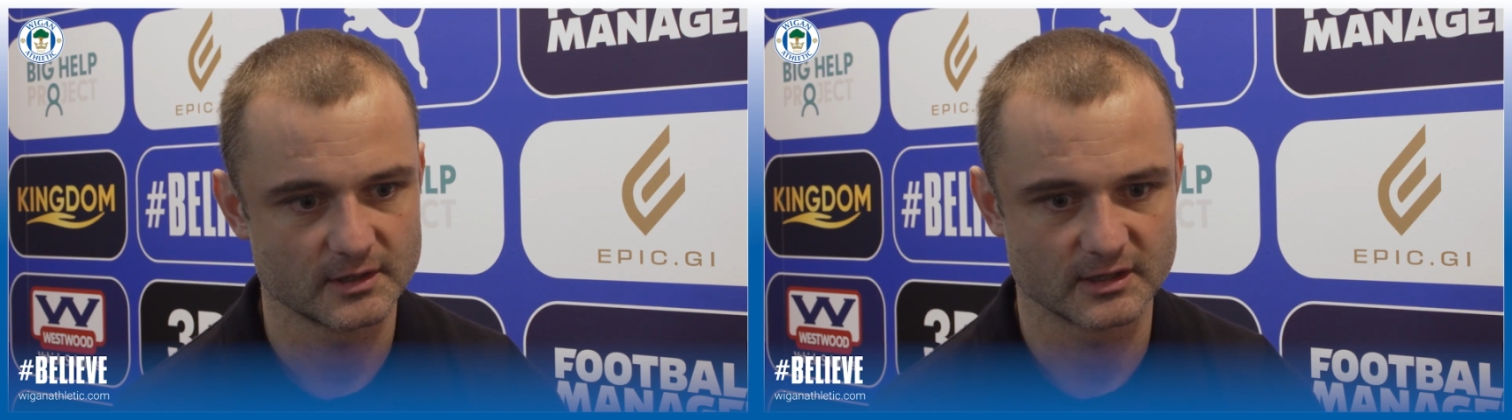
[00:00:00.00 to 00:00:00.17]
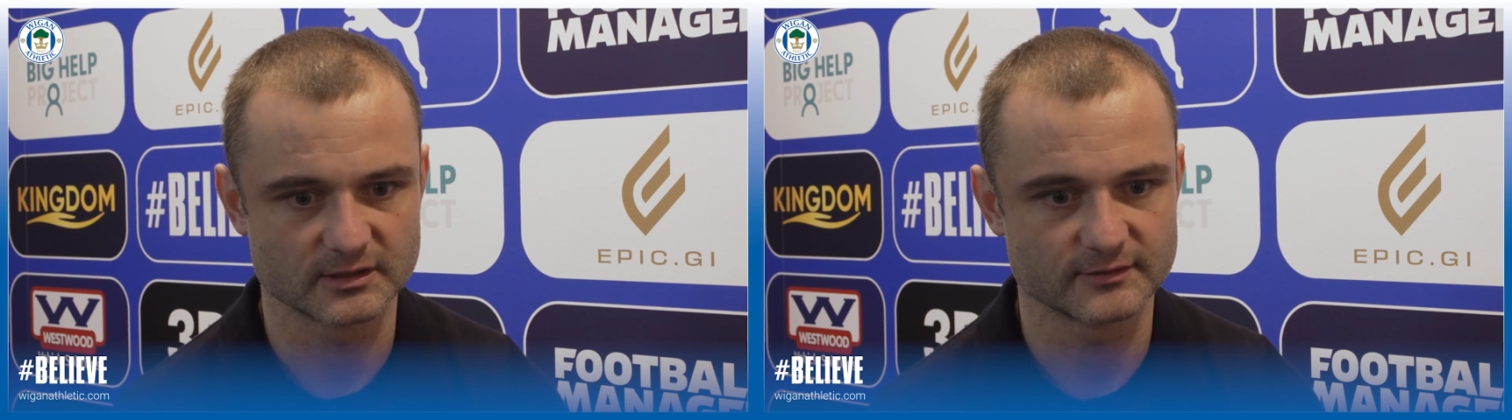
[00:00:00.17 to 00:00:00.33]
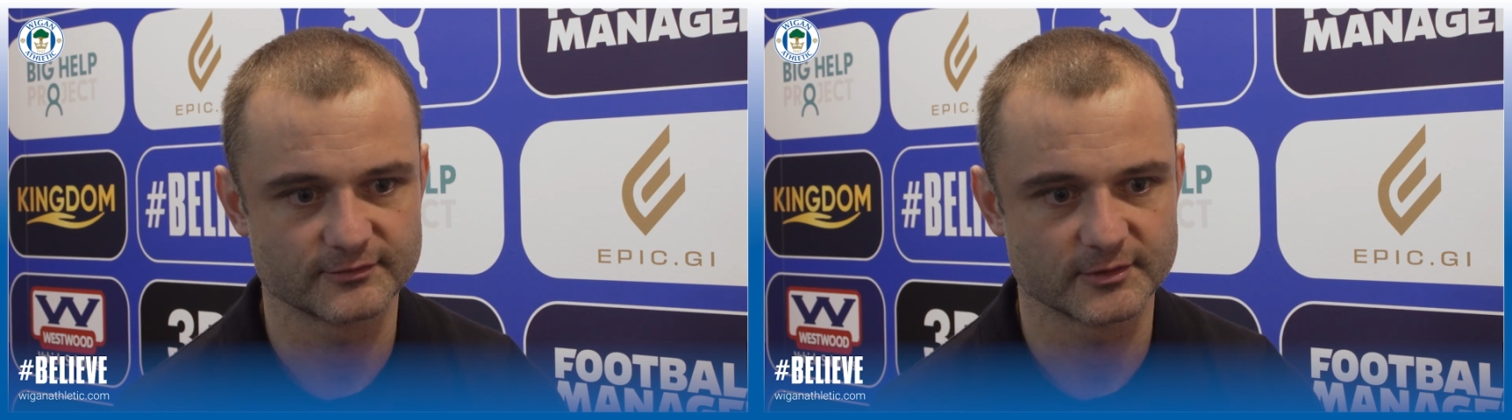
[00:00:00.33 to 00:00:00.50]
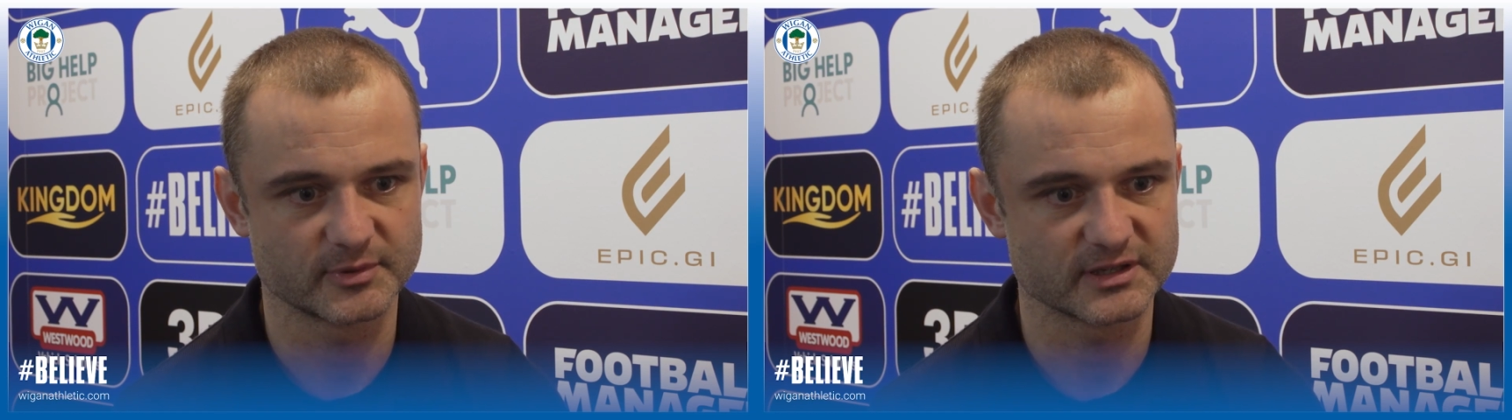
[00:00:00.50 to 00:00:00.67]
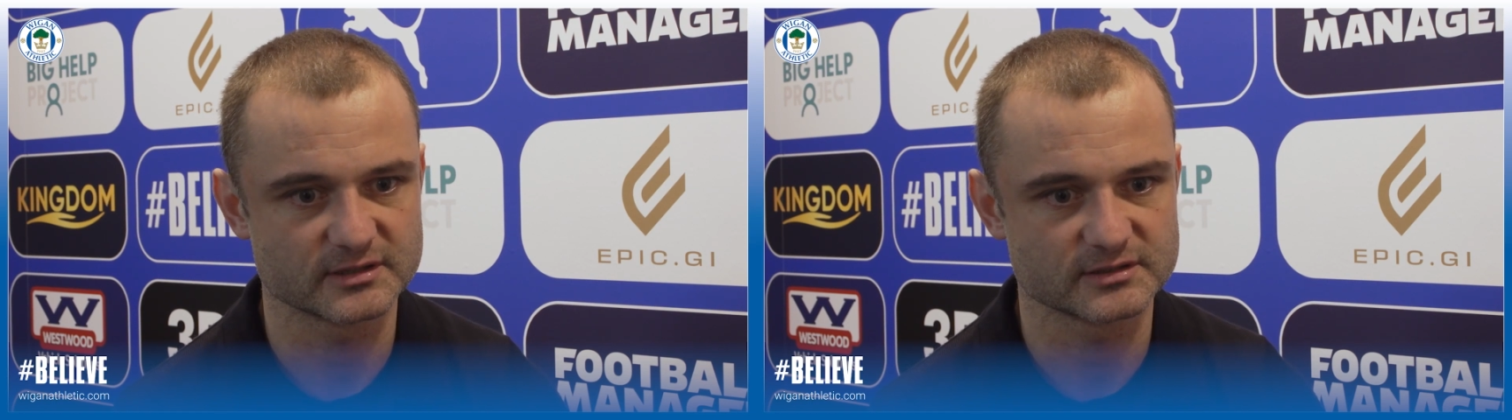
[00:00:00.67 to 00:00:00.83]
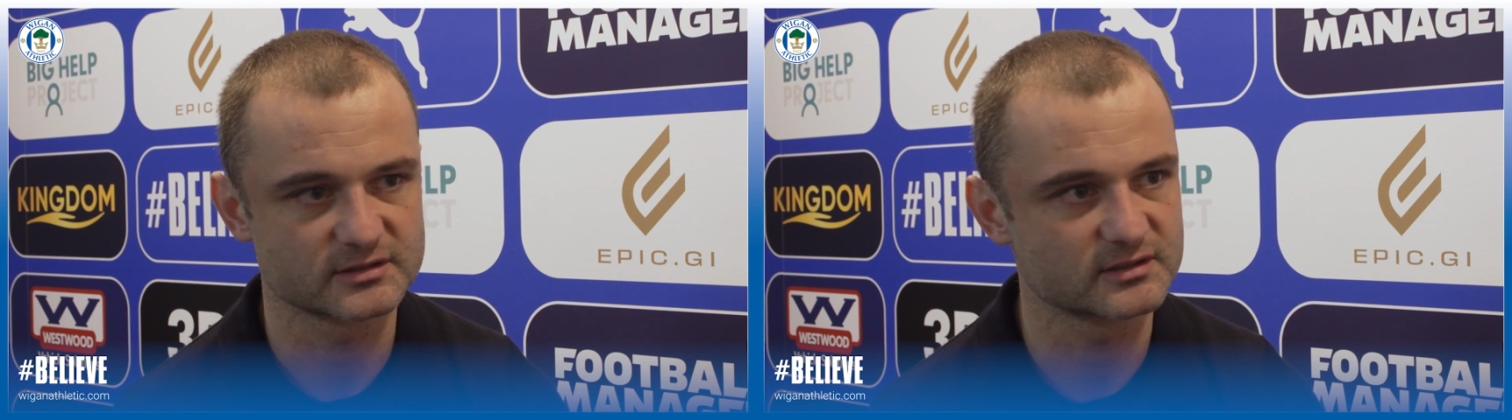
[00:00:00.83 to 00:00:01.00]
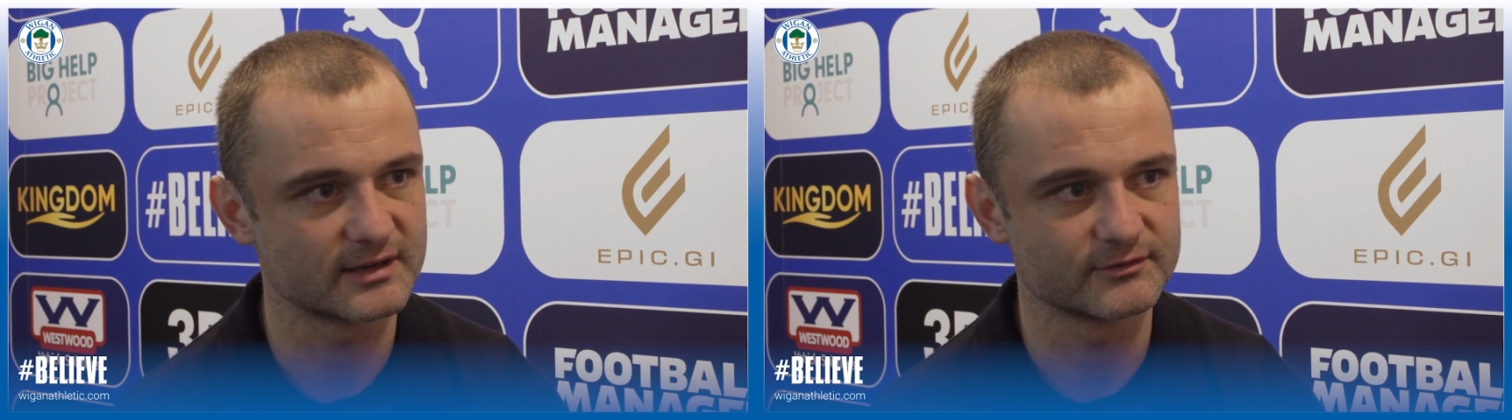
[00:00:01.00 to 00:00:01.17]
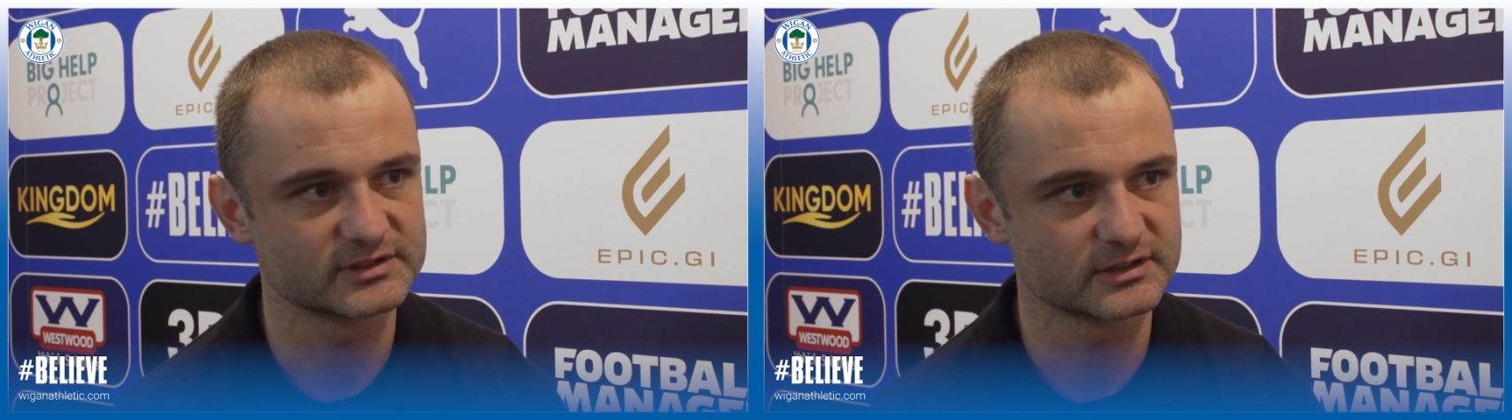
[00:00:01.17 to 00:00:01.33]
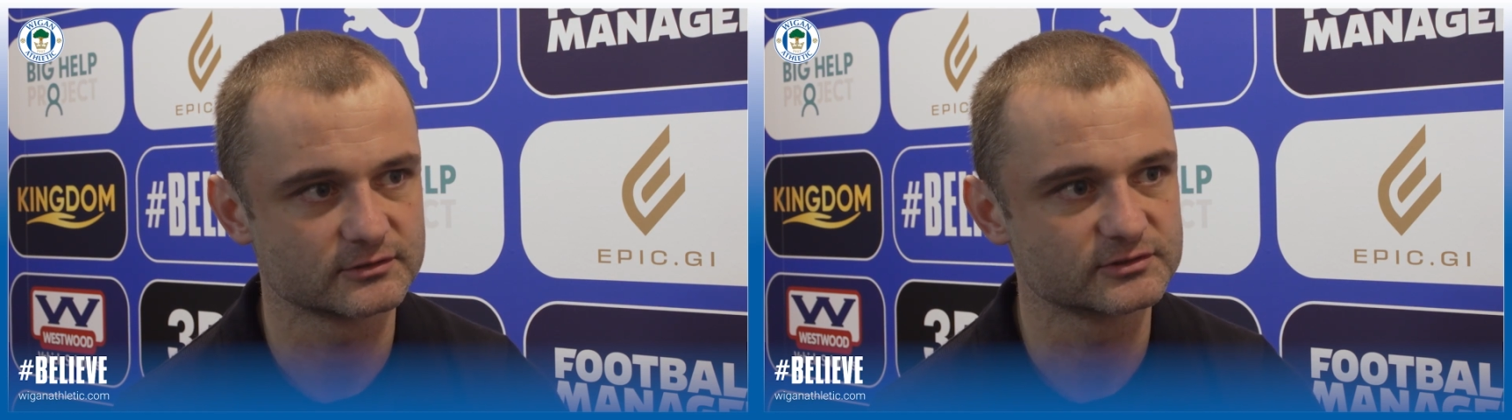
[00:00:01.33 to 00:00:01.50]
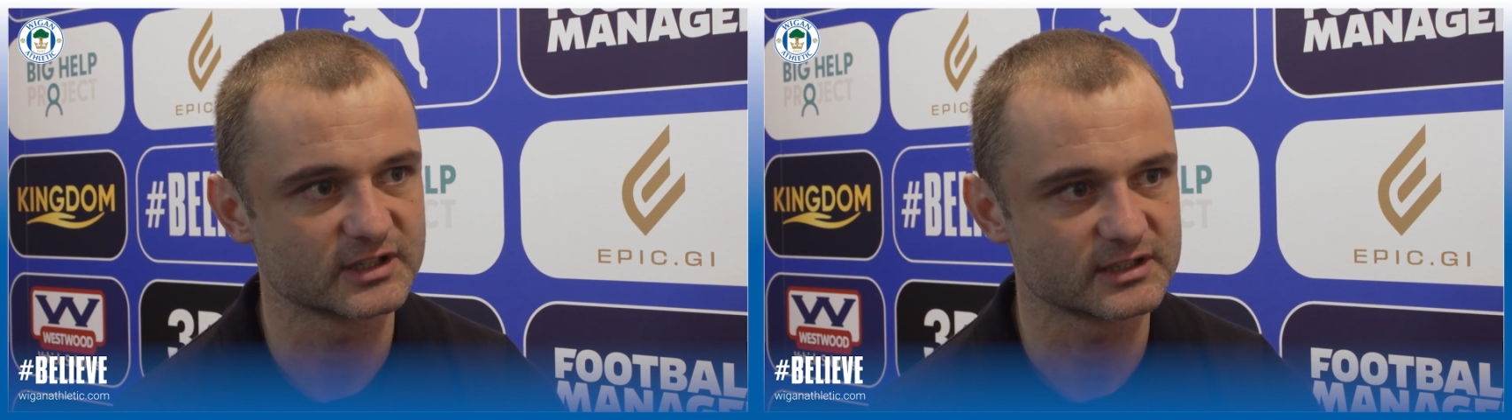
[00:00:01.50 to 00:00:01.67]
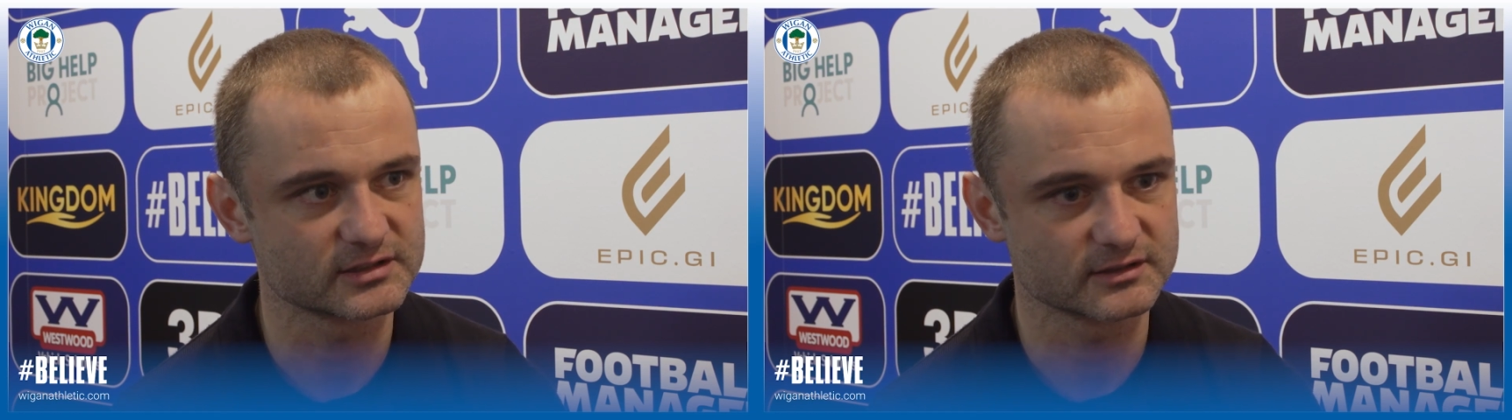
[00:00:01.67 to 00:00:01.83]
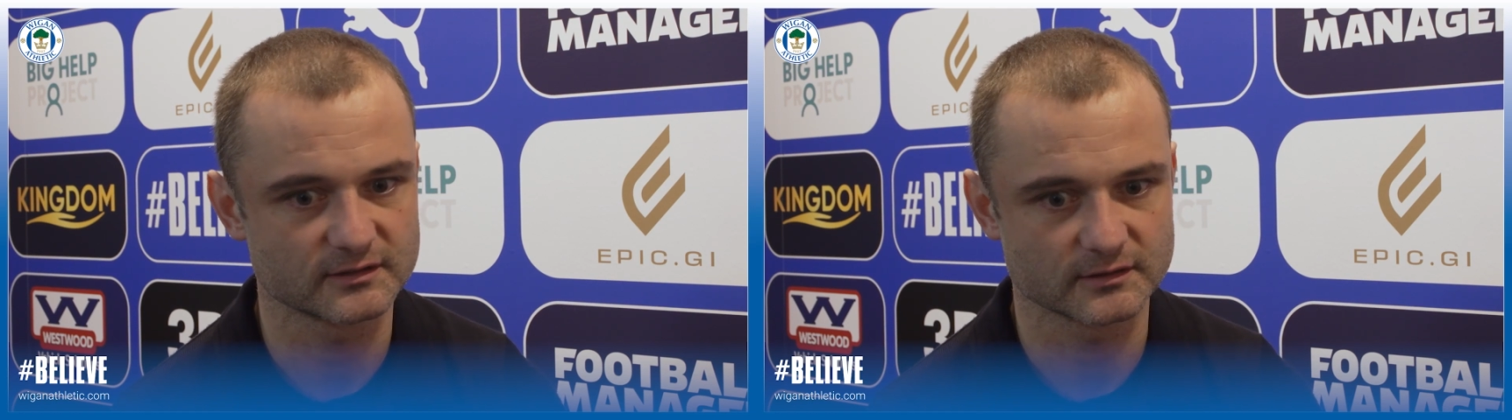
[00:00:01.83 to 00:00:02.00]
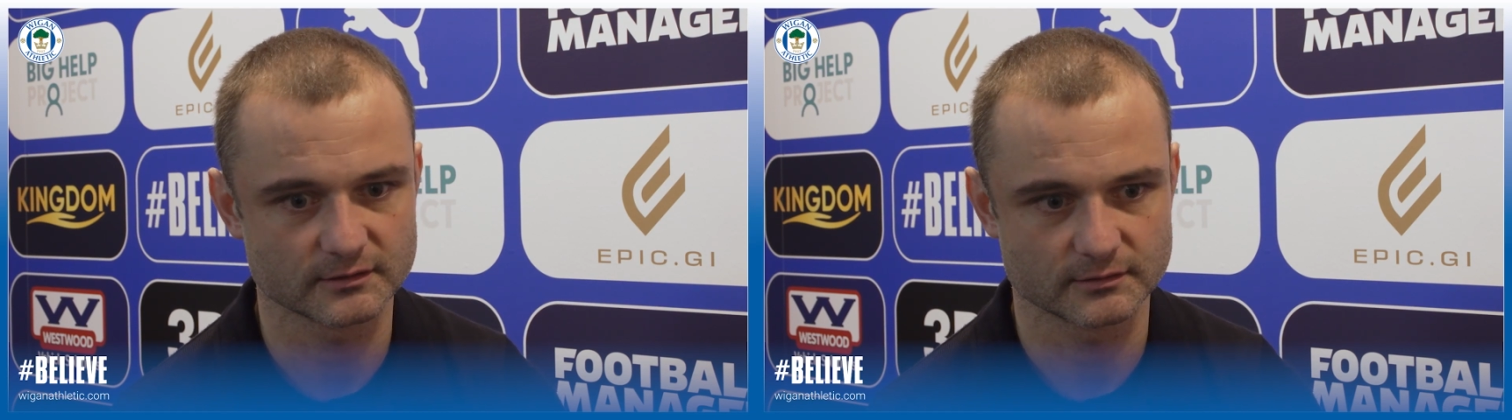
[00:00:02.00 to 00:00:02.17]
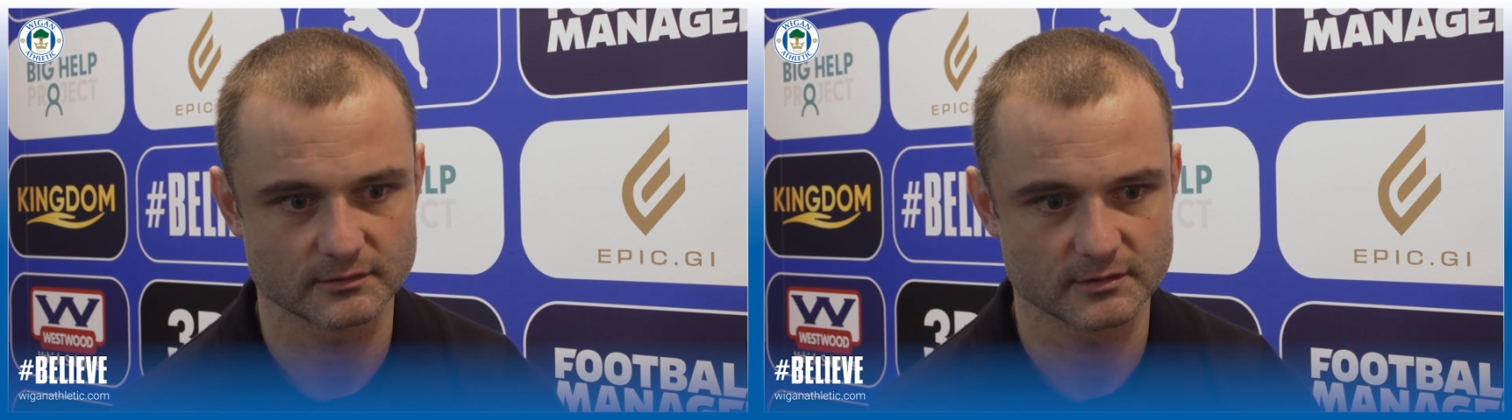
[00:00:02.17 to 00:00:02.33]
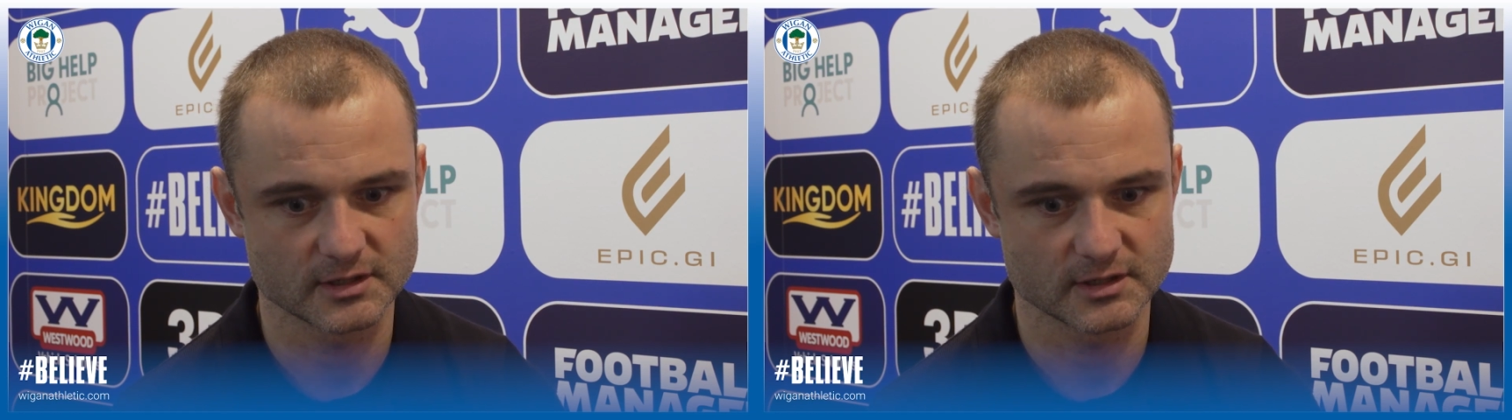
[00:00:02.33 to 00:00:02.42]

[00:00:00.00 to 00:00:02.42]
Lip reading: I'll give the players every single session to